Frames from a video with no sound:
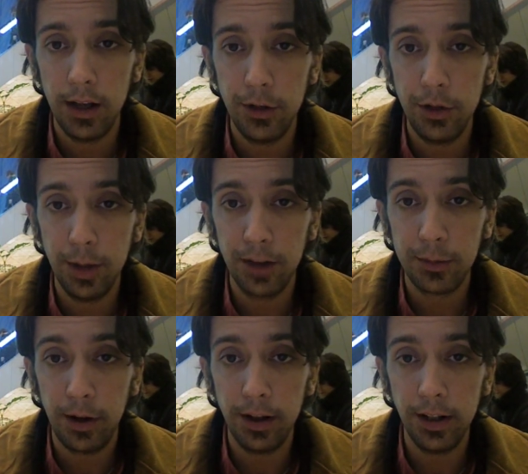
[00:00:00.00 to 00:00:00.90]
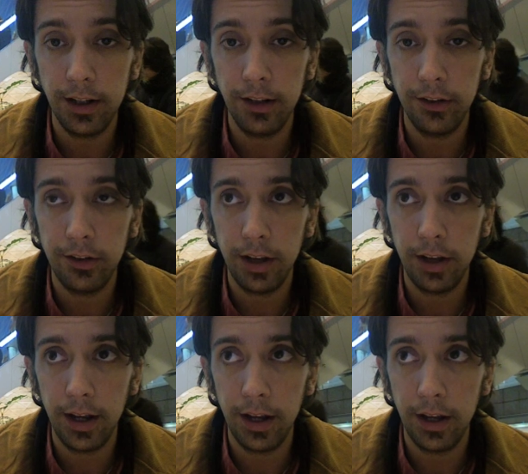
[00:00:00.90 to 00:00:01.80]
YouTube after party is,
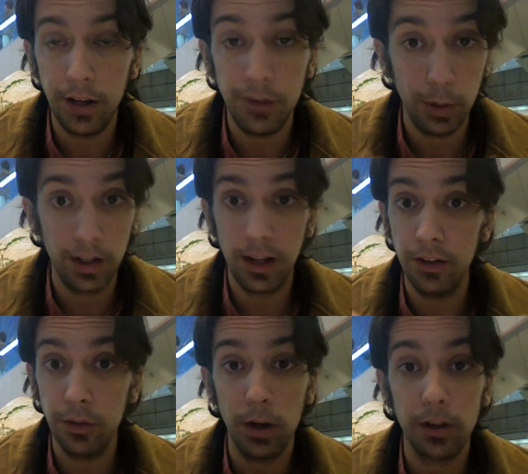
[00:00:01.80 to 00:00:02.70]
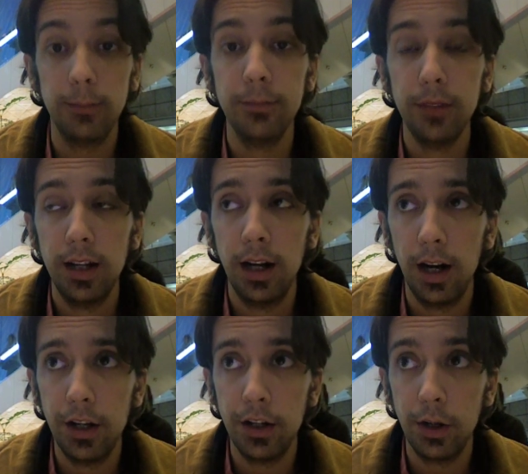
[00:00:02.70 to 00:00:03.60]
and everyone again is welcome.
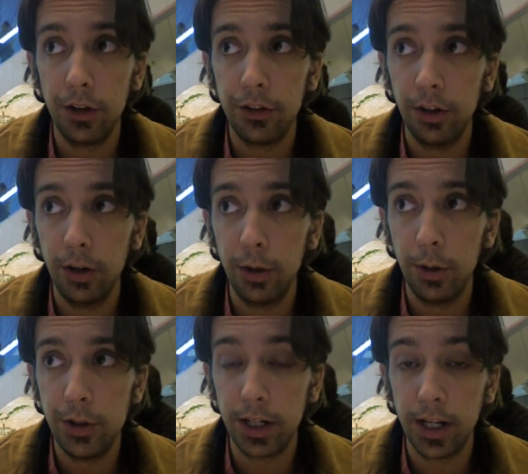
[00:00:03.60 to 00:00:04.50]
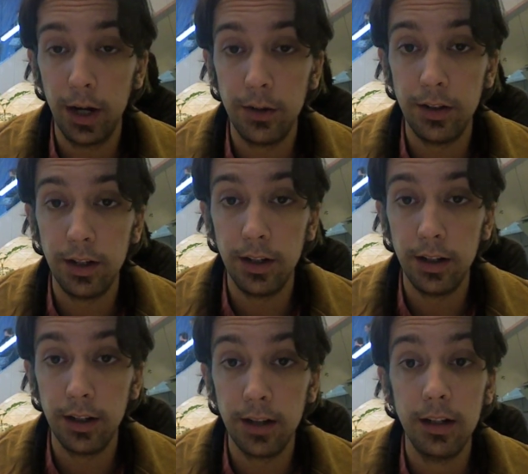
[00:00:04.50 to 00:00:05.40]
Uh, you can also check out
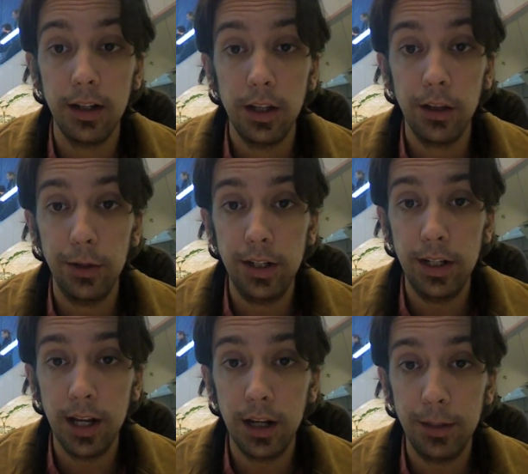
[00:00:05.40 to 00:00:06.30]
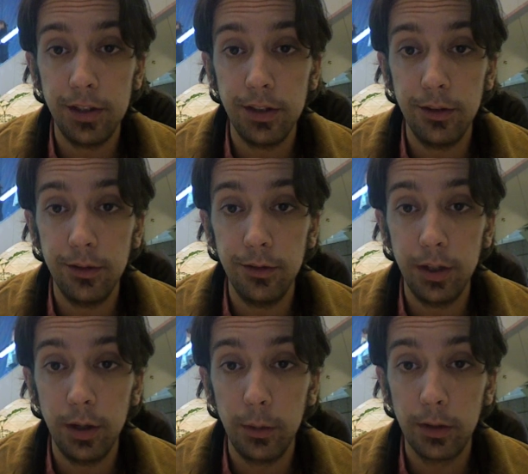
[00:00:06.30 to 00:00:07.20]
uh, that three D animation
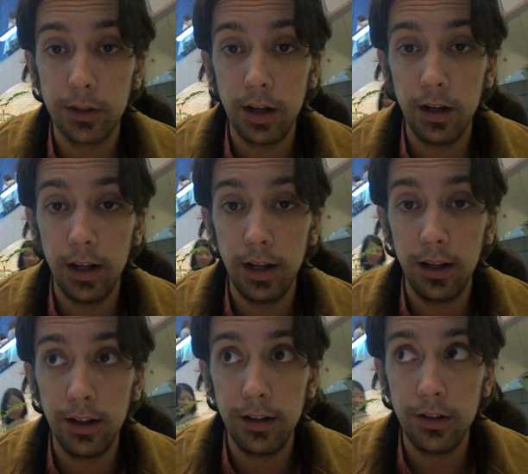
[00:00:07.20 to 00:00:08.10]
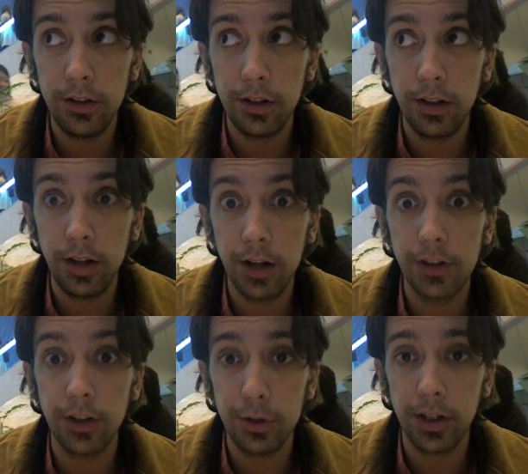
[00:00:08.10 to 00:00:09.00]
video I worked on, and you can
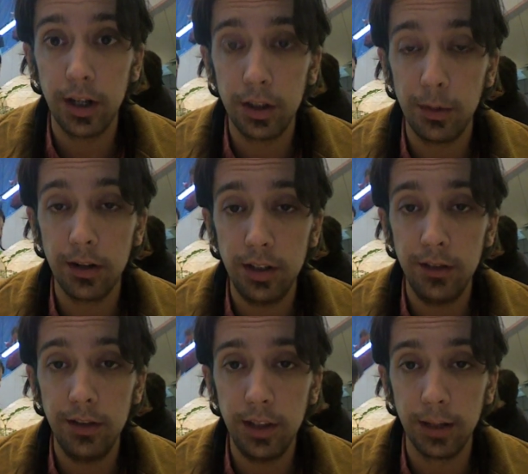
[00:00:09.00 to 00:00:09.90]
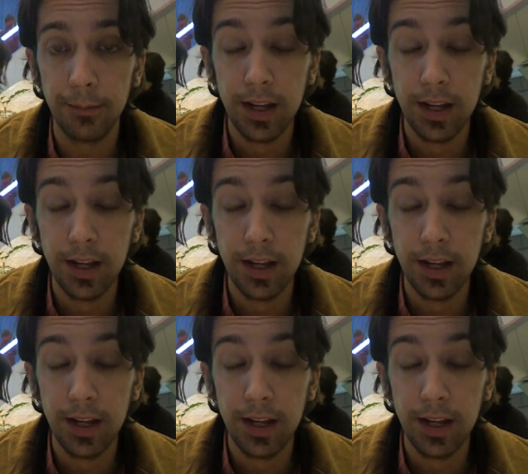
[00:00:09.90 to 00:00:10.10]
actually go check out the Blog T V thing.